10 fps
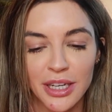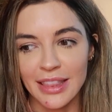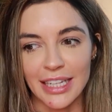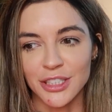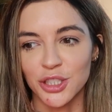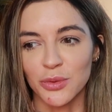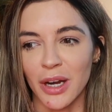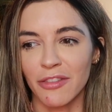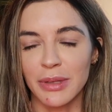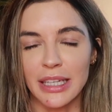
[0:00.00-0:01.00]
That's just what
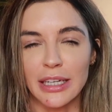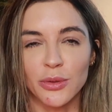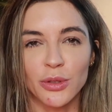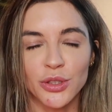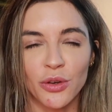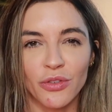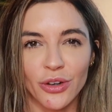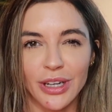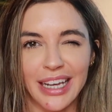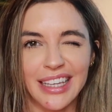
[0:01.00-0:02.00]
I've been leaning towards
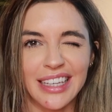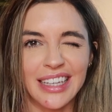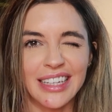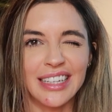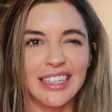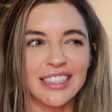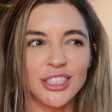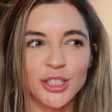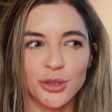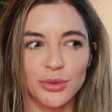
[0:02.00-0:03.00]
over Nike and Adidas
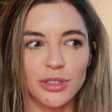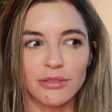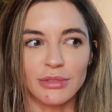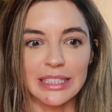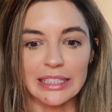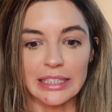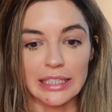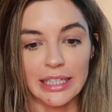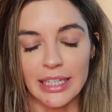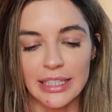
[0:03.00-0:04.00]
shoes
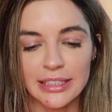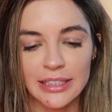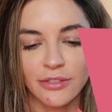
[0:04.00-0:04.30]
recently, I guess.